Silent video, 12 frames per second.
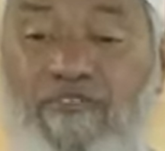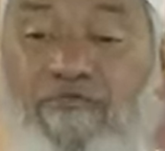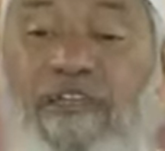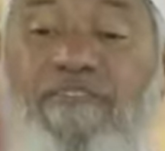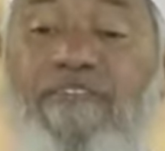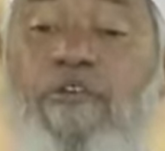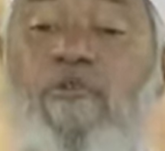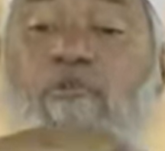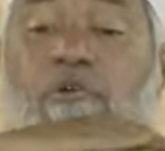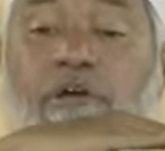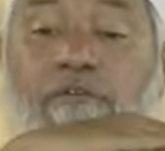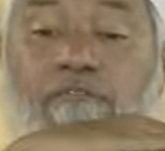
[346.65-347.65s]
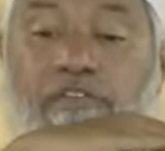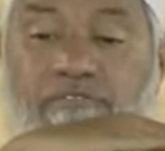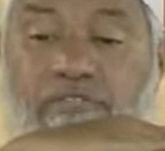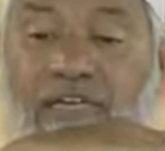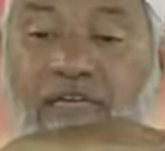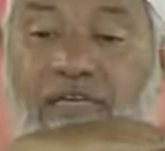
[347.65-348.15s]
When we do, we
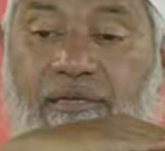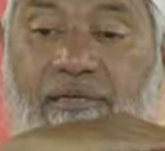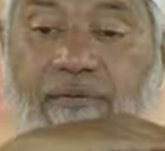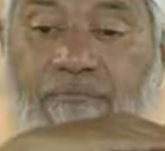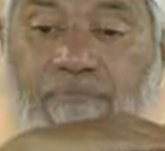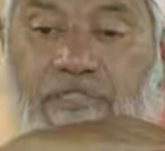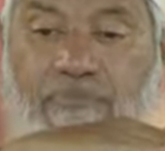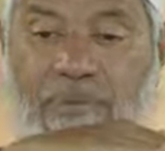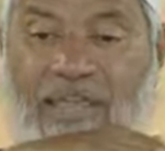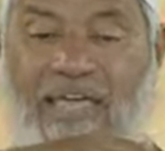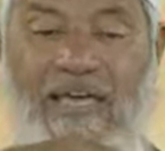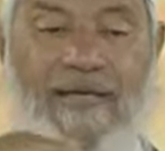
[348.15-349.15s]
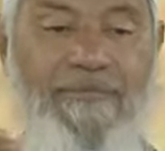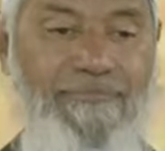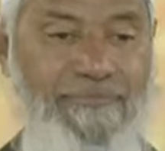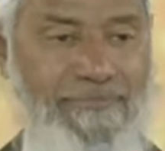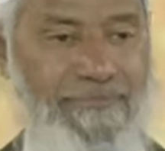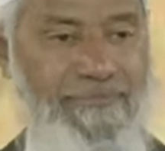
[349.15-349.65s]
say Bismillah,
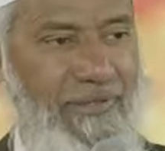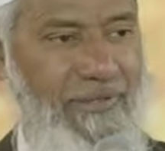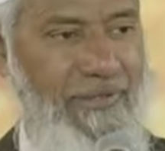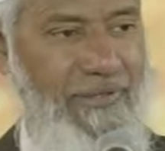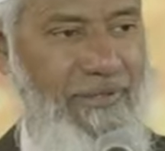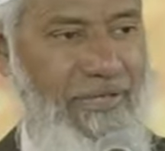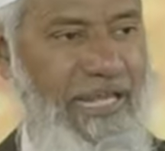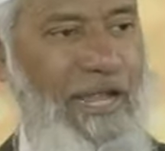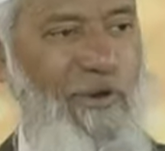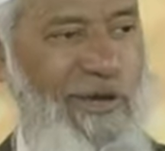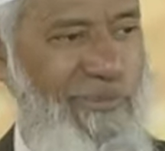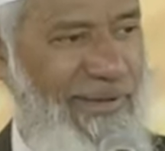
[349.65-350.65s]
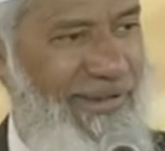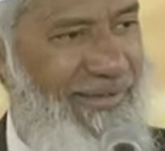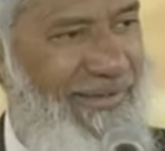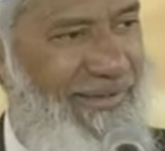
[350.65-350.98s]
Allahu Akbar.